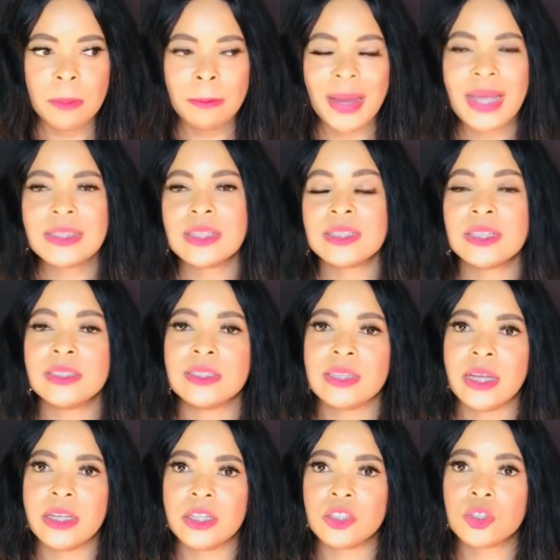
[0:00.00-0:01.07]
Pisces
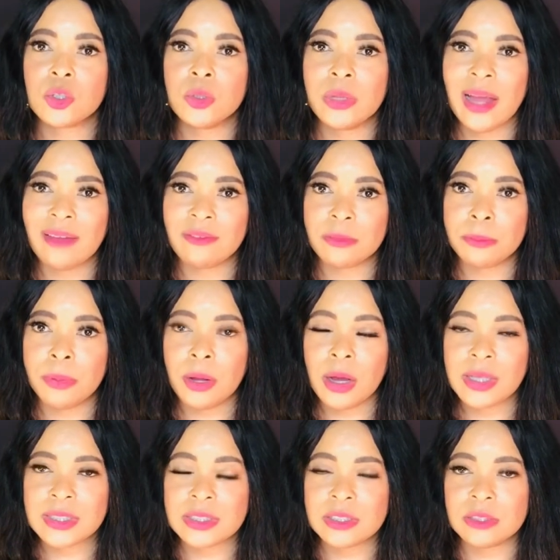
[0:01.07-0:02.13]
ascendant could have a
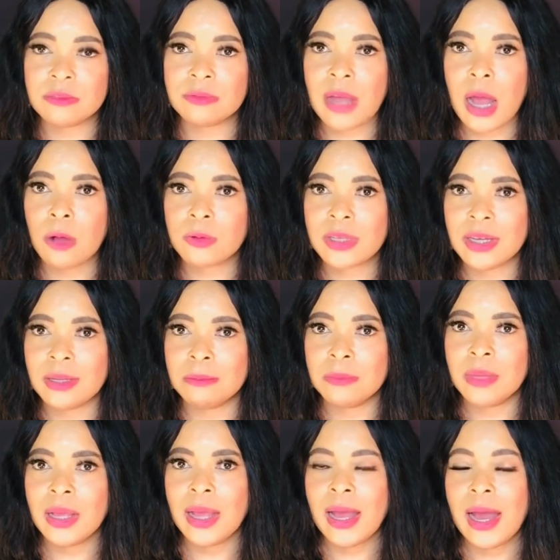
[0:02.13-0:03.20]
positive
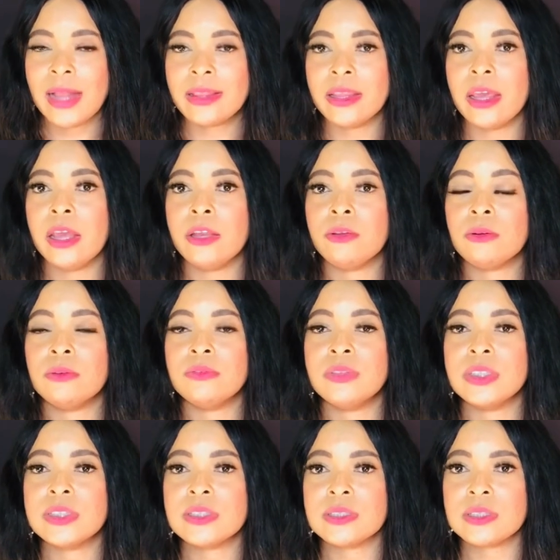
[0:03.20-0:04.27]
outcome at the end
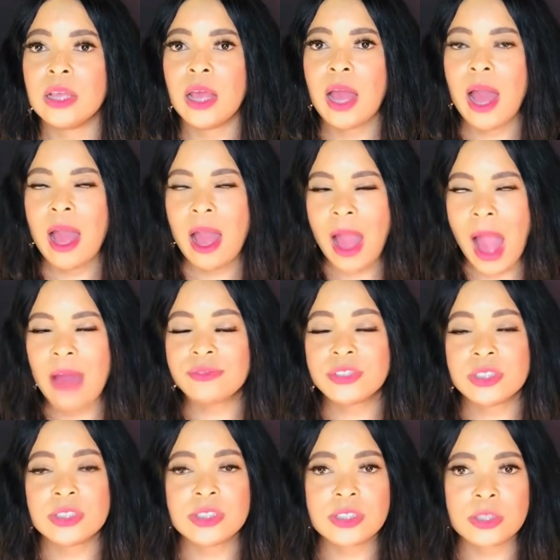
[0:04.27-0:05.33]
of this,
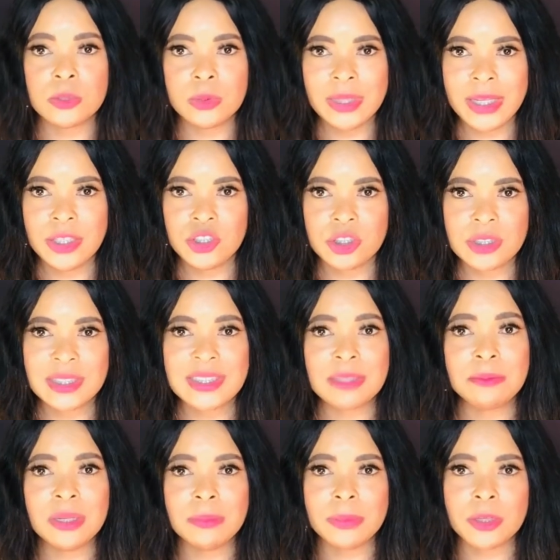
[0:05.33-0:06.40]
after this lunation,
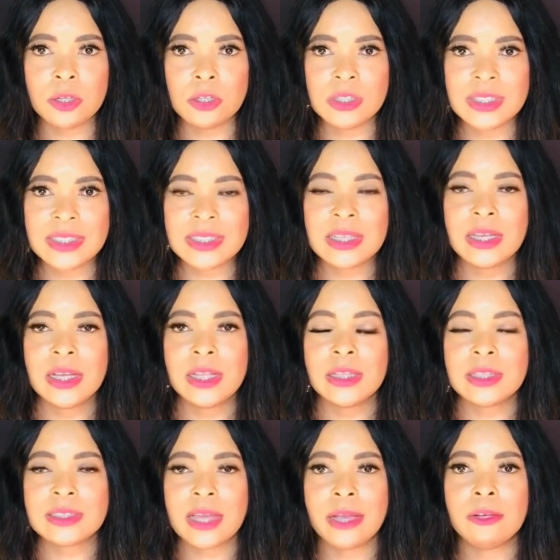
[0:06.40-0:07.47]
simply because
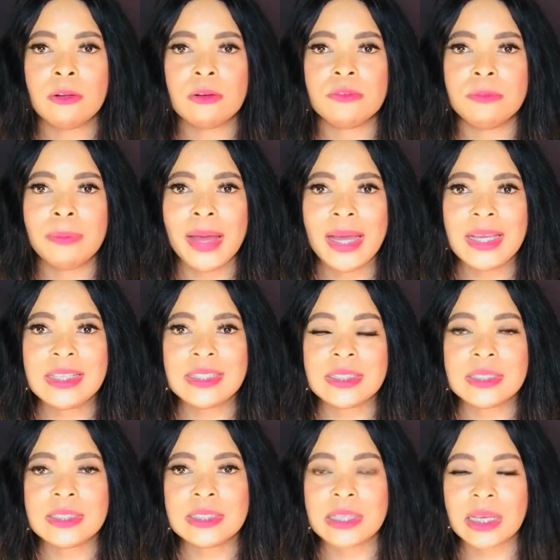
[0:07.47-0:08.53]
the sign of
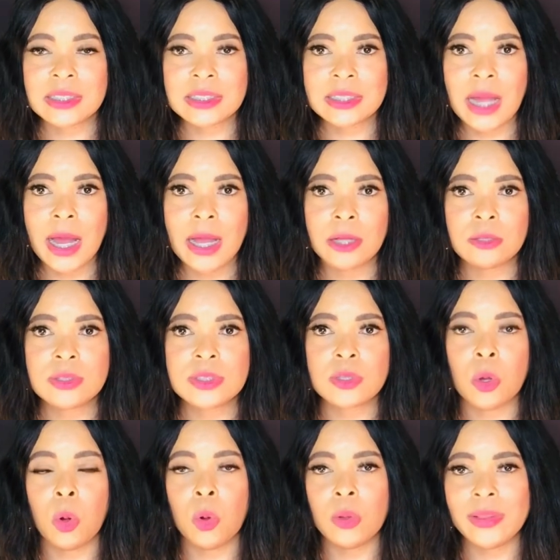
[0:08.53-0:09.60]
Pisces
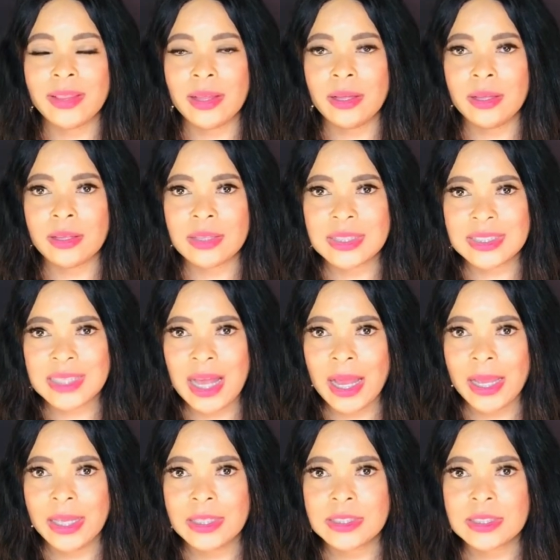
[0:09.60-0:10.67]
sextiles all the earth
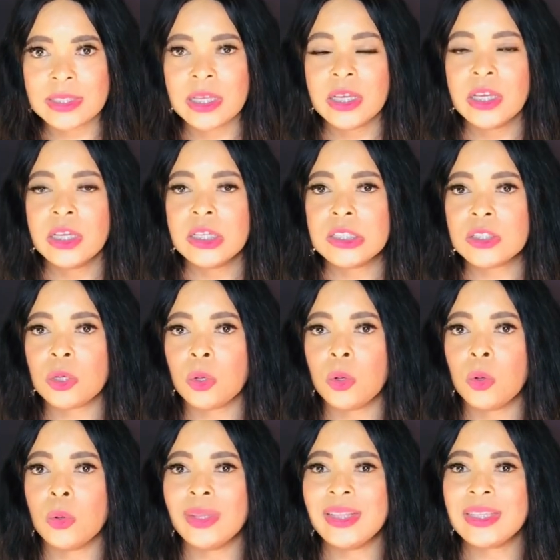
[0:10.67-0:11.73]
signs.
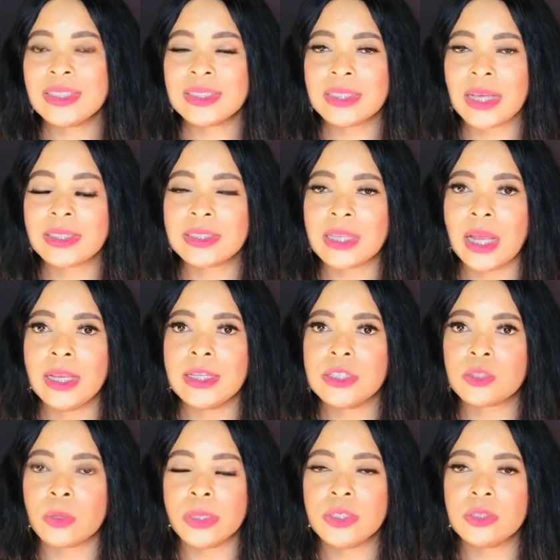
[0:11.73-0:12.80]
So this sextile
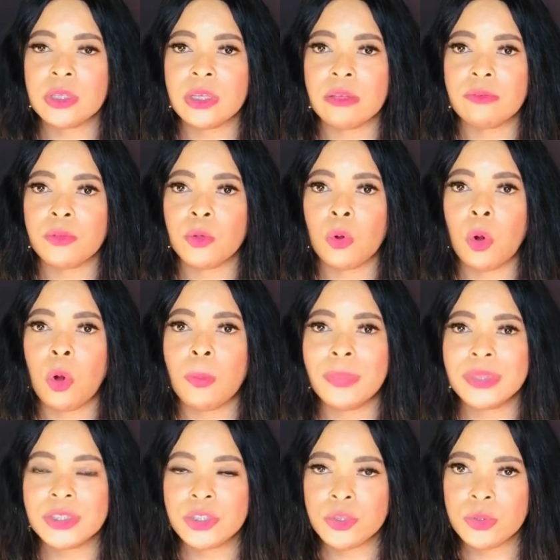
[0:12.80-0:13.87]
is going to give you
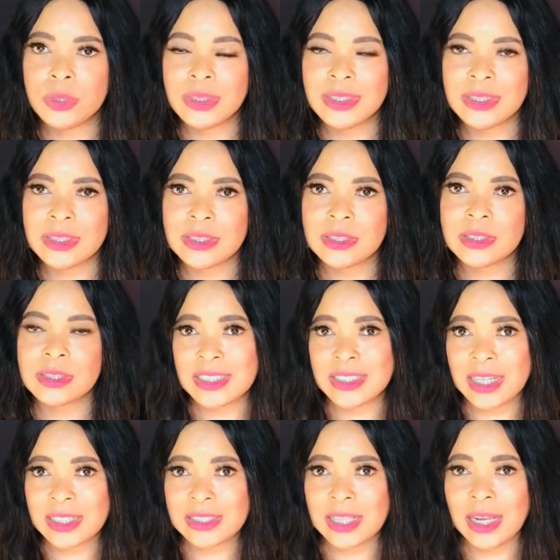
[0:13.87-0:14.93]
opportunities. The
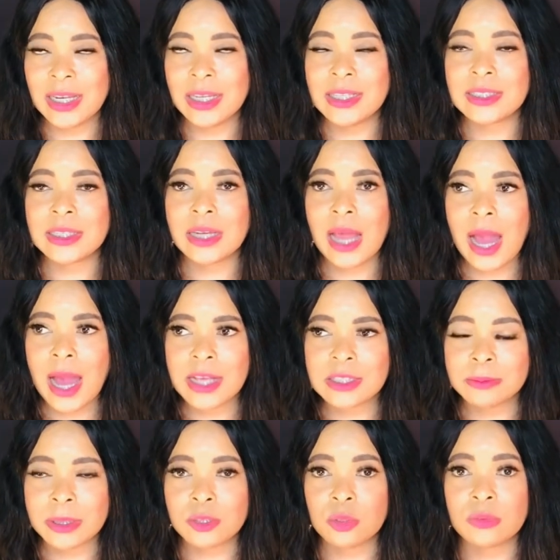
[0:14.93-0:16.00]
sextile is an
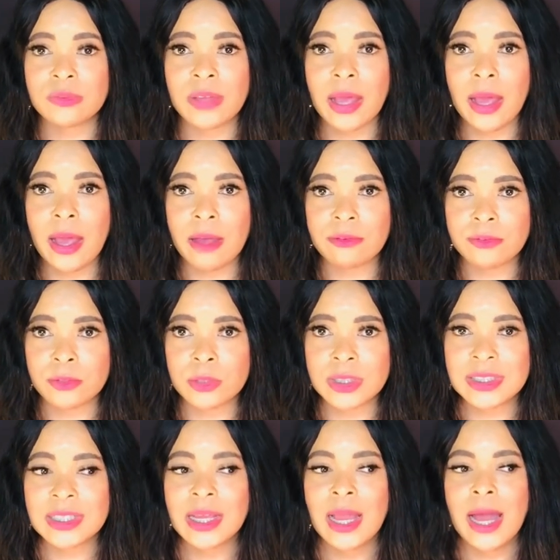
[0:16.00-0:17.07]
aspect of
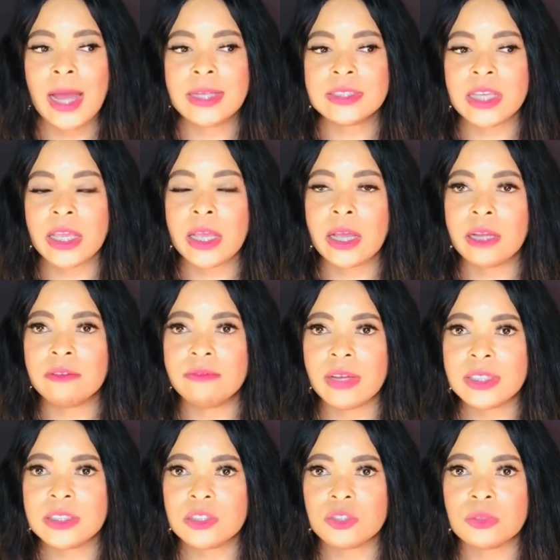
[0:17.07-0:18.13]
effort and taking
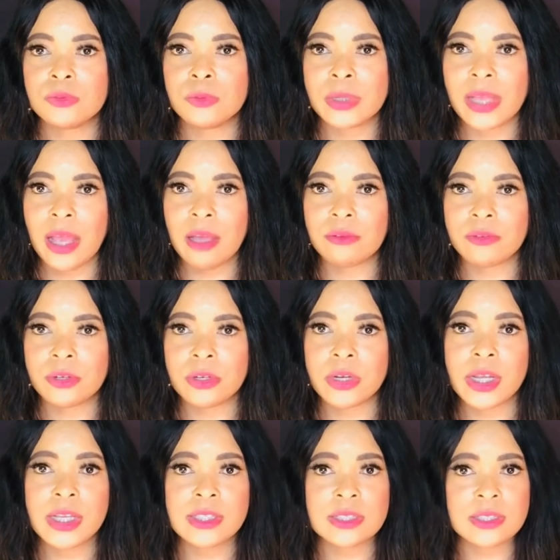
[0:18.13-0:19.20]
advantage of
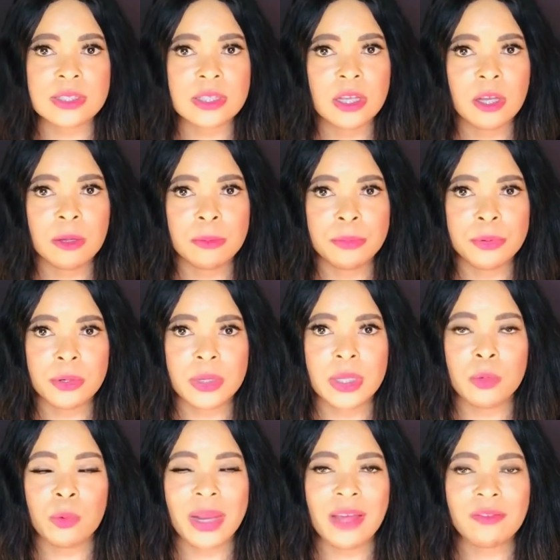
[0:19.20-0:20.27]
whatever
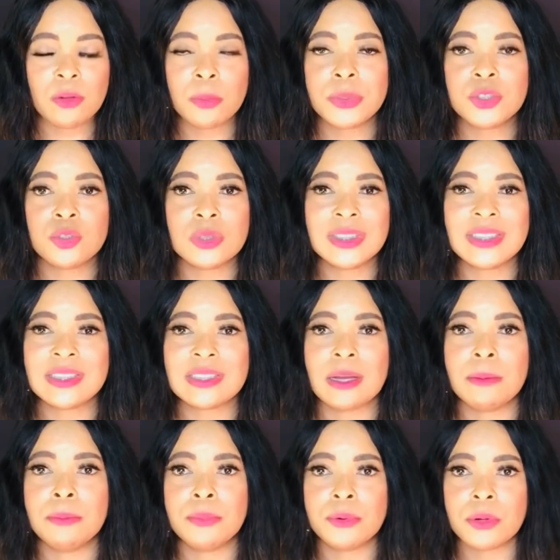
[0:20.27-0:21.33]
opportunities
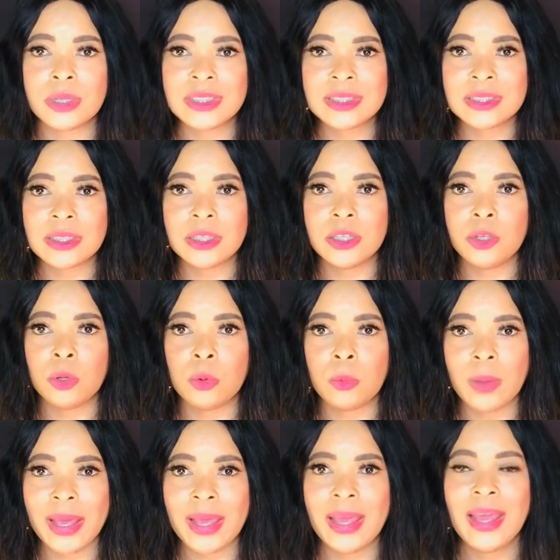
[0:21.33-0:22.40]
are brought
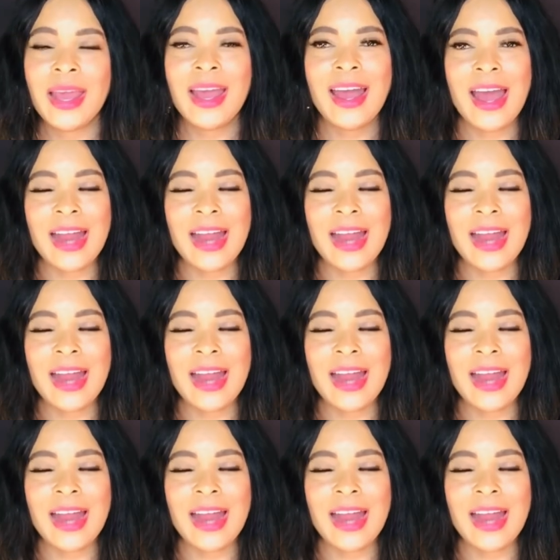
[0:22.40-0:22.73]
your way.